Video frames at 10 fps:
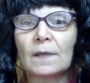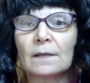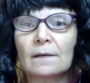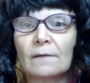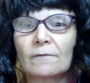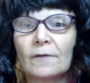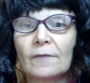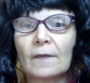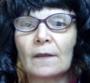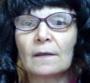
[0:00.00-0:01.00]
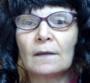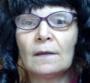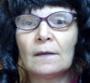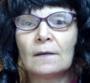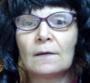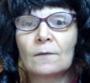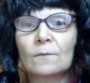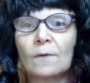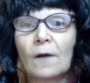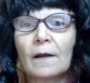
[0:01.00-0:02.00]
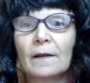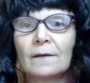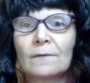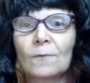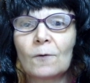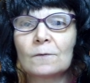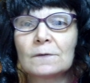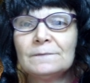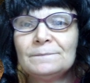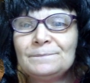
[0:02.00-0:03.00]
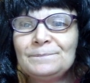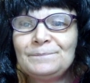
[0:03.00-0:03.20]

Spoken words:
Get everything rocking and rolling.